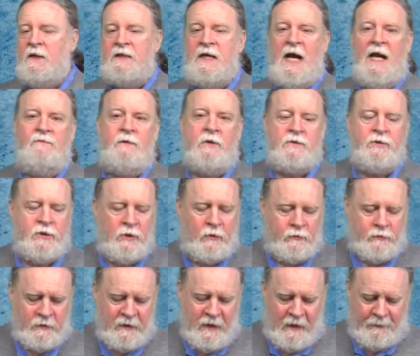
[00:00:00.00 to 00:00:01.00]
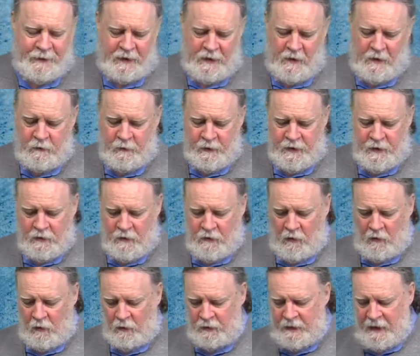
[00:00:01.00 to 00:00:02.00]
to have their children not be hungry or
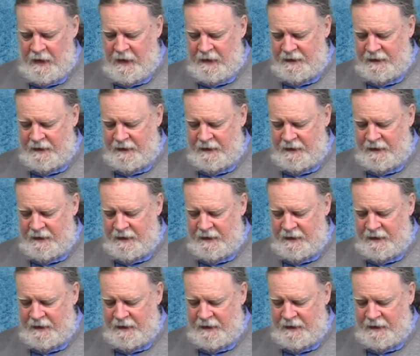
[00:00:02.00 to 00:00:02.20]
cold,